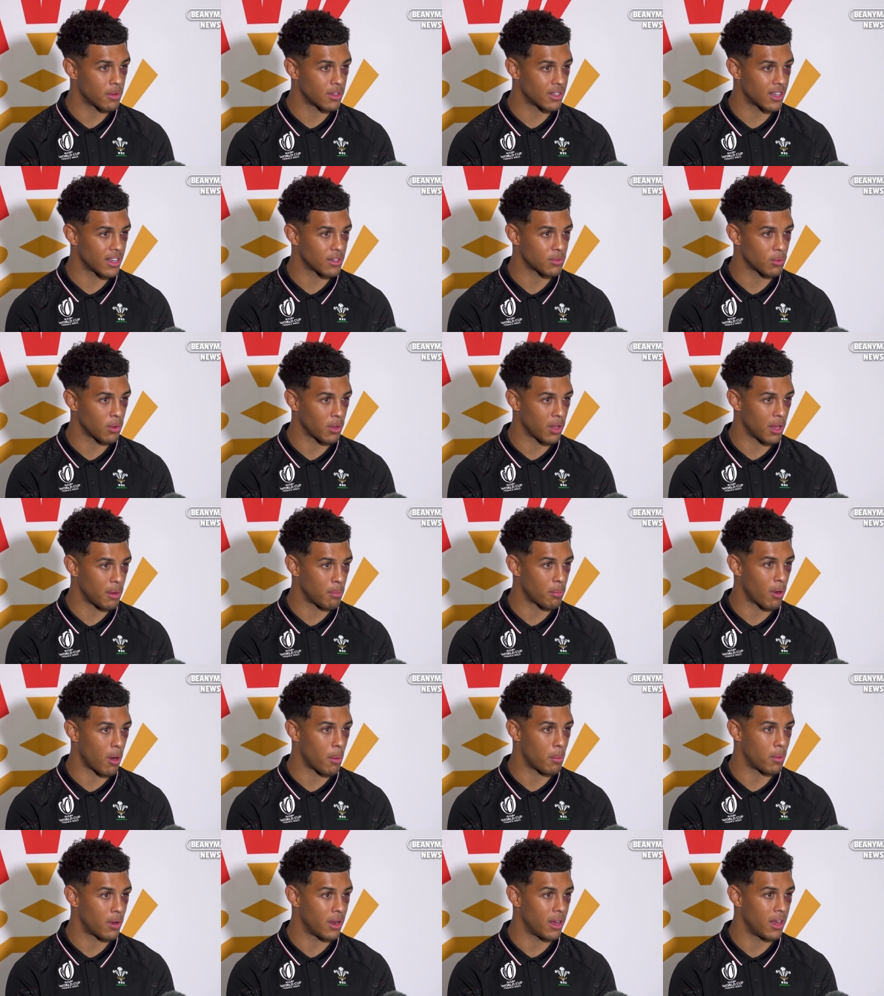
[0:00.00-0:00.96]
because that's what
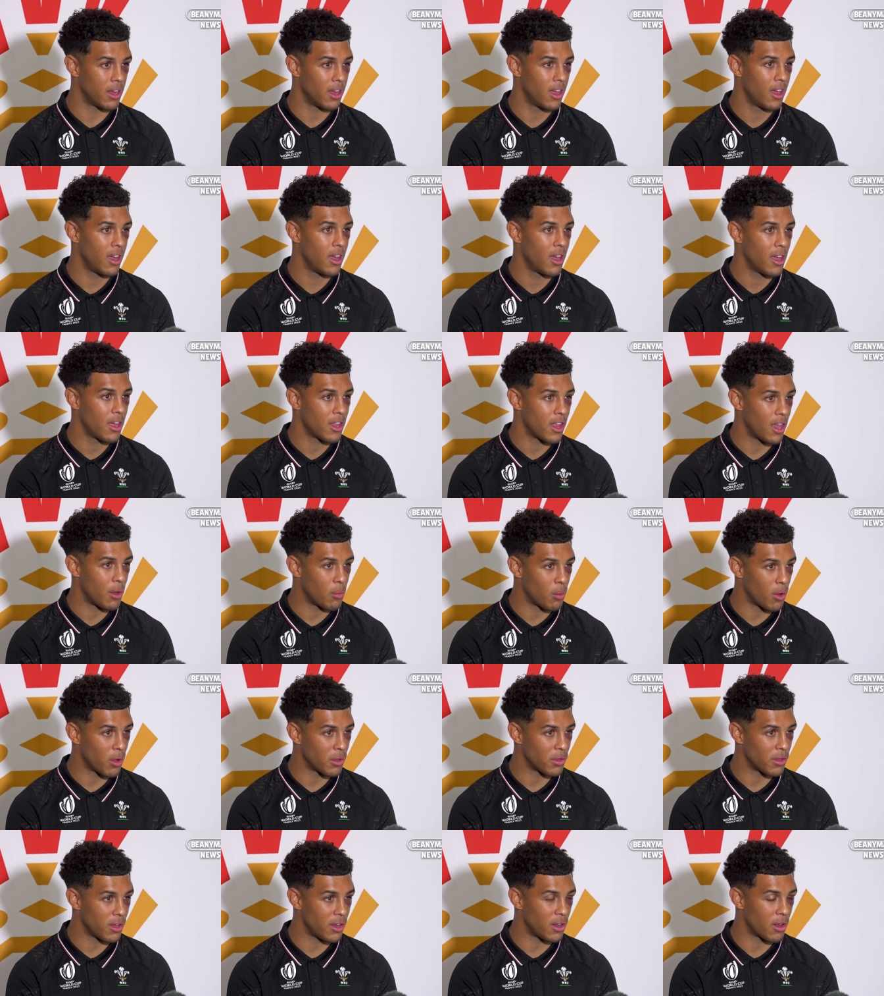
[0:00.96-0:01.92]
they
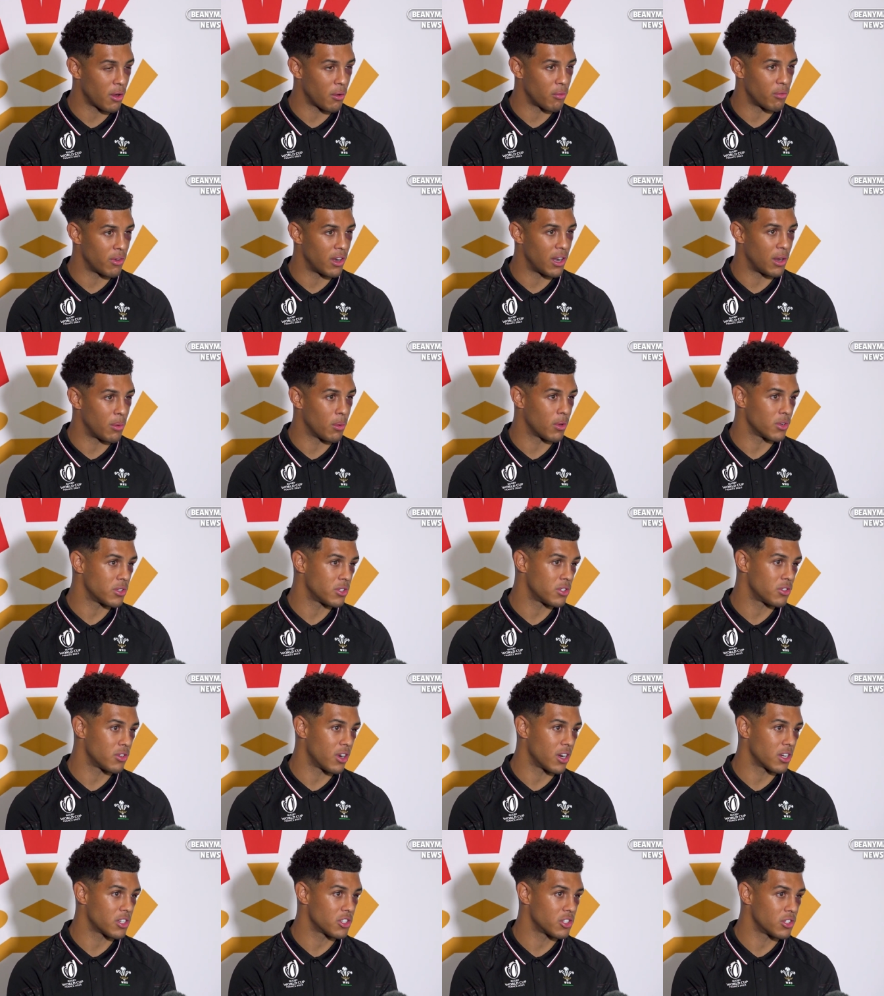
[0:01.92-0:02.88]
want. They don't really want
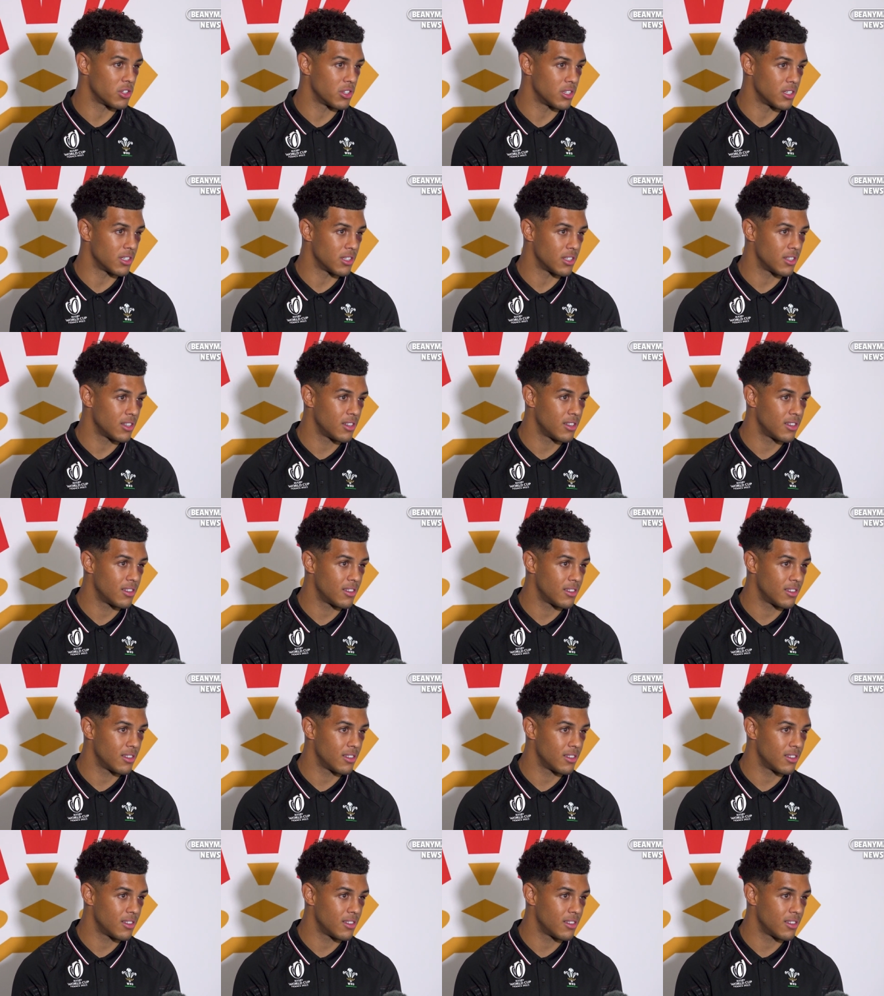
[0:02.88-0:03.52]
structure and